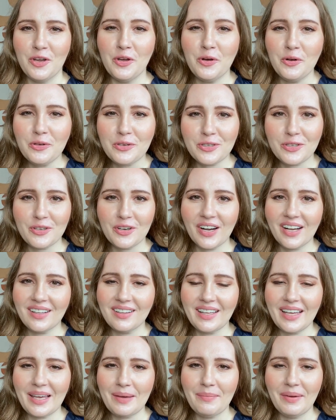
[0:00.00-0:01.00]
too
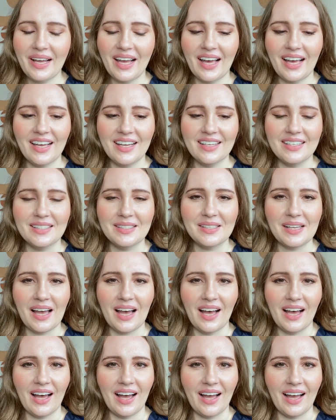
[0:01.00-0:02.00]
strictly because
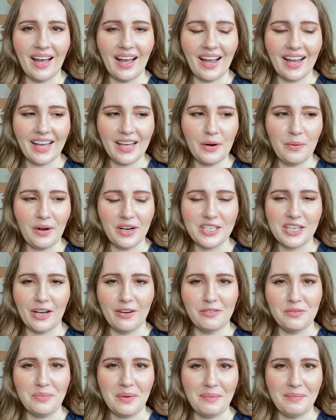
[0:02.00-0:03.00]
uh, I gotta watch
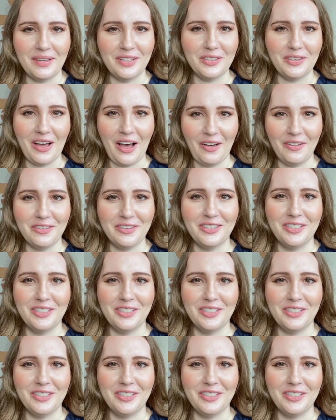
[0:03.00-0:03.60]
out for my mental health.